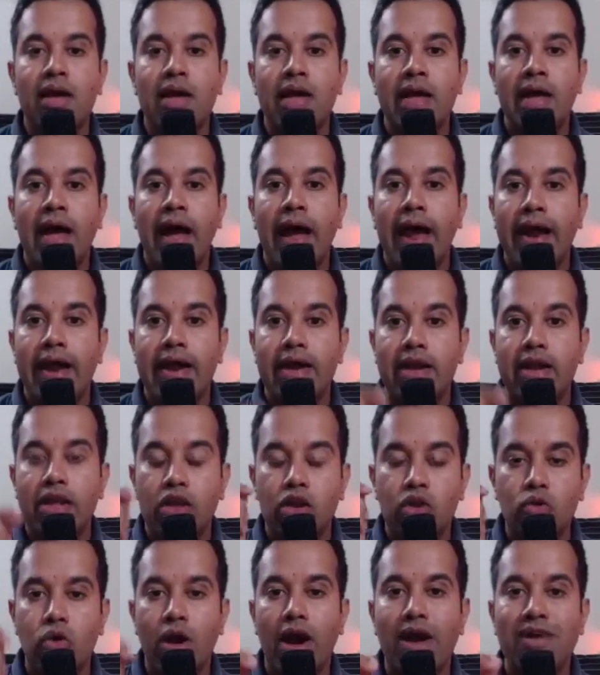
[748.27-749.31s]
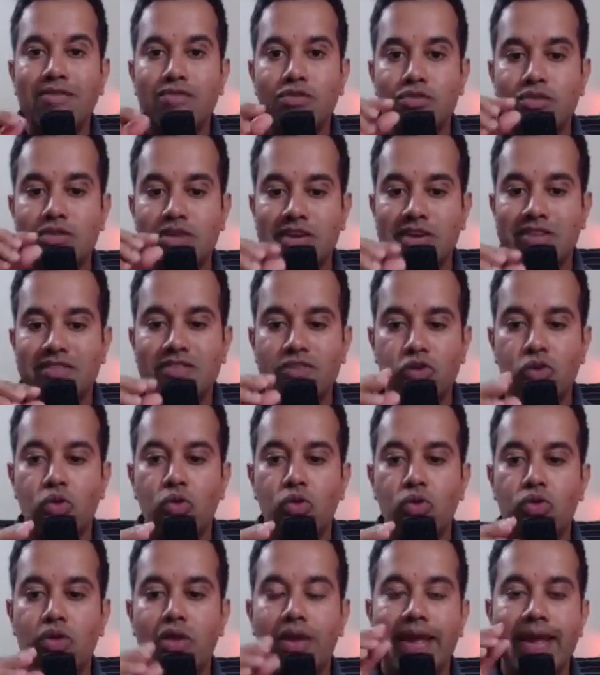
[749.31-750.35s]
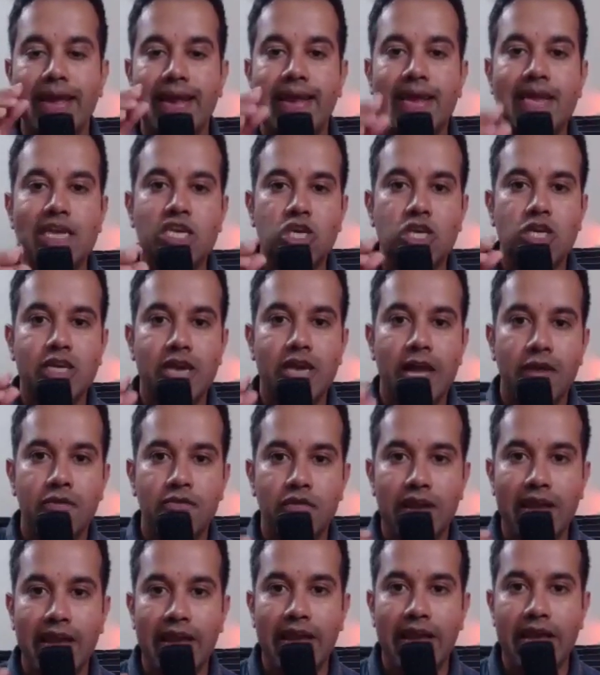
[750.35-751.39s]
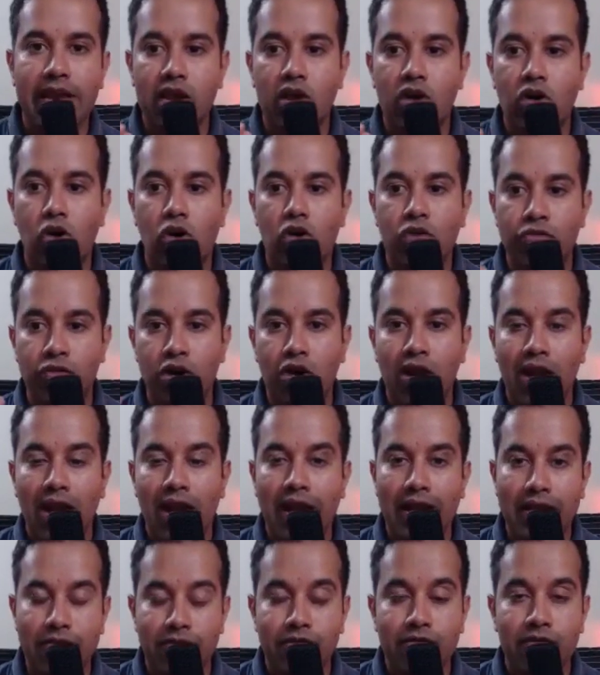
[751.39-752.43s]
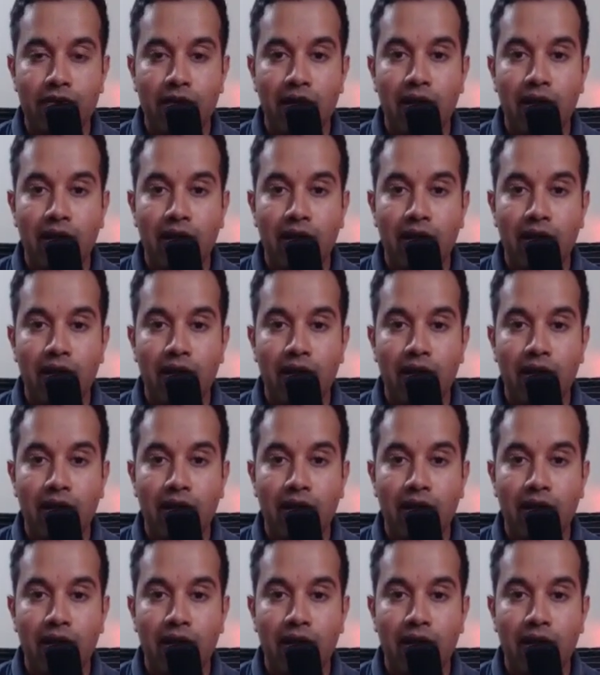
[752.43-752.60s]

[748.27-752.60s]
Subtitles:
and you have to just score each and every area of your life.